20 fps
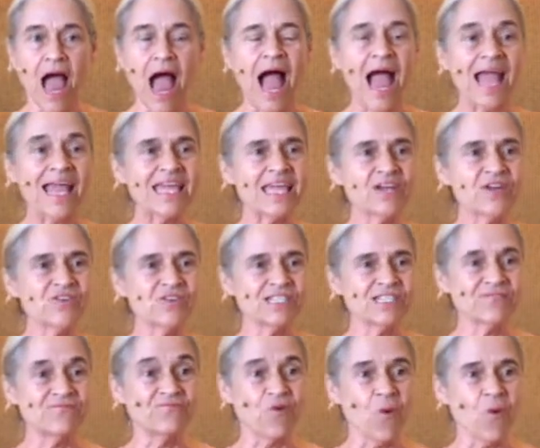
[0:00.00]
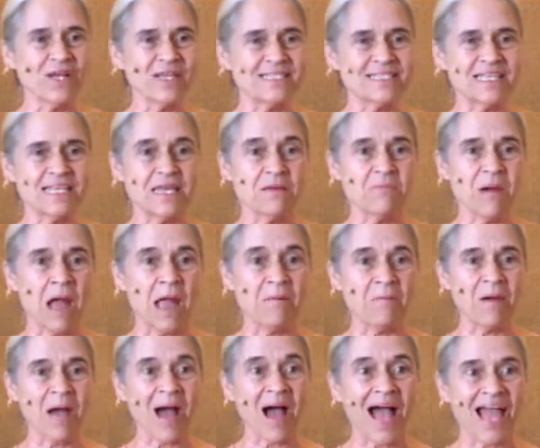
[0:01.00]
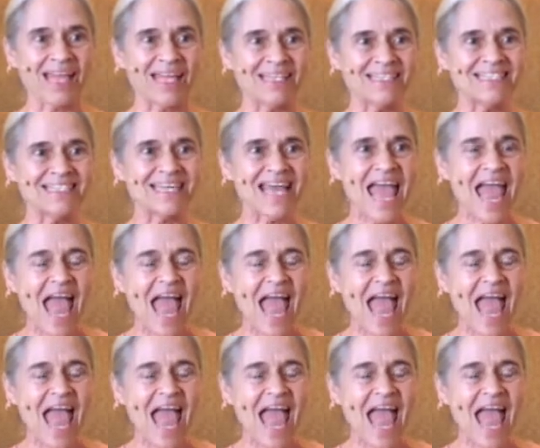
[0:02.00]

I hear this voice in my mind,